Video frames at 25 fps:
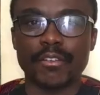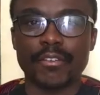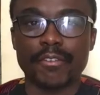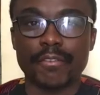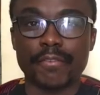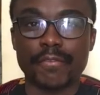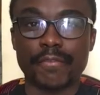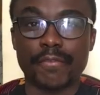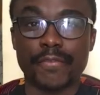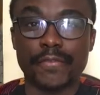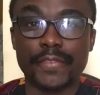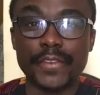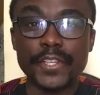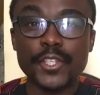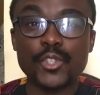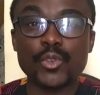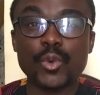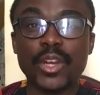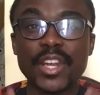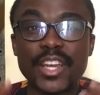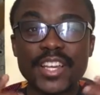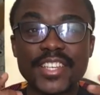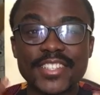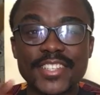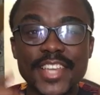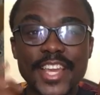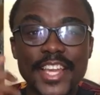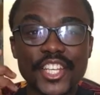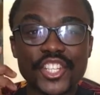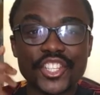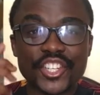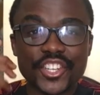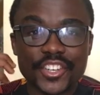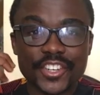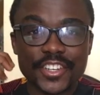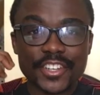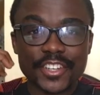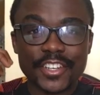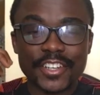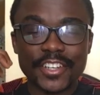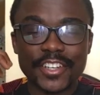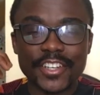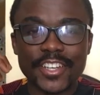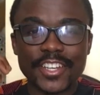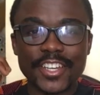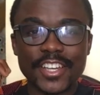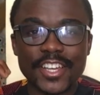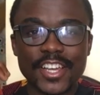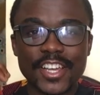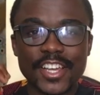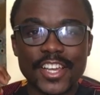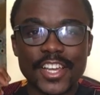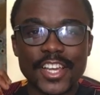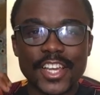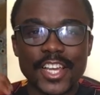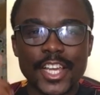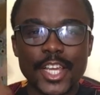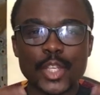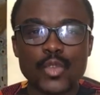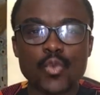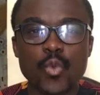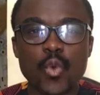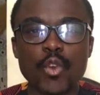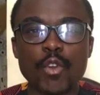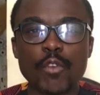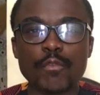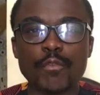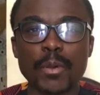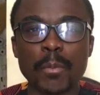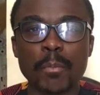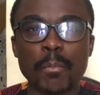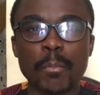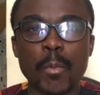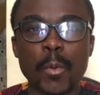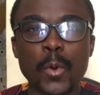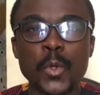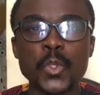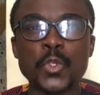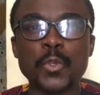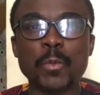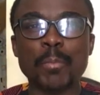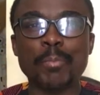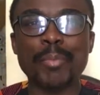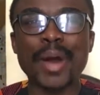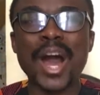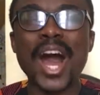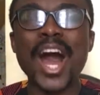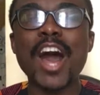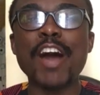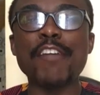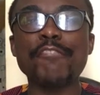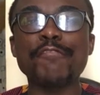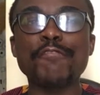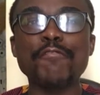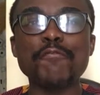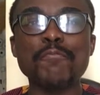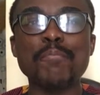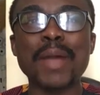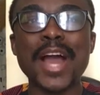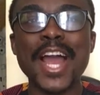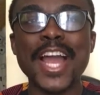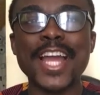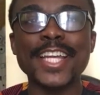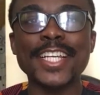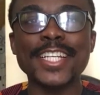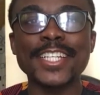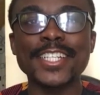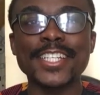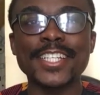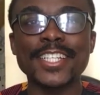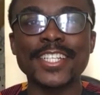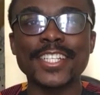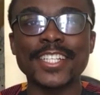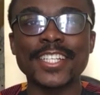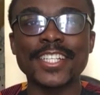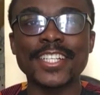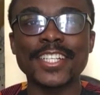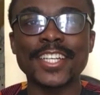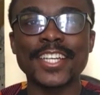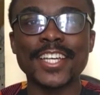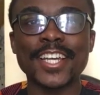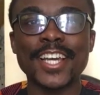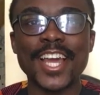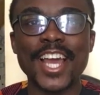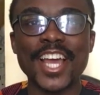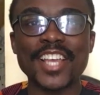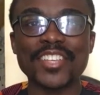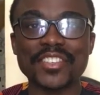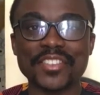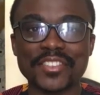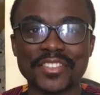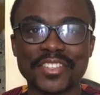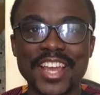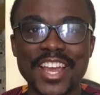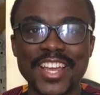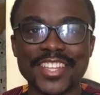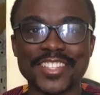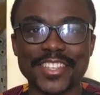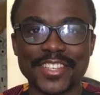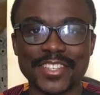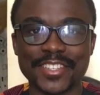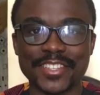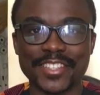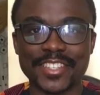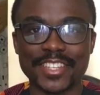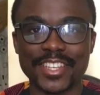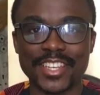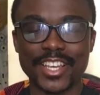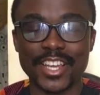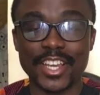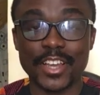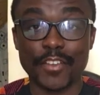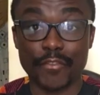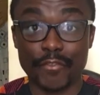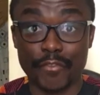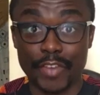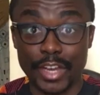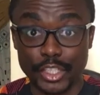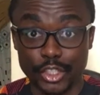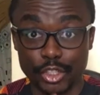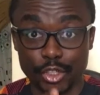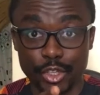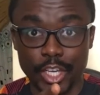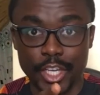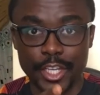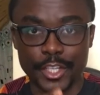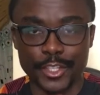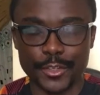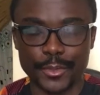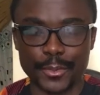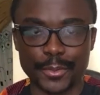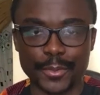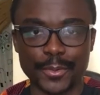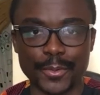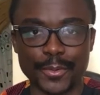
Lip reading: Visualization is one of the most powerful mind exercises that you can do.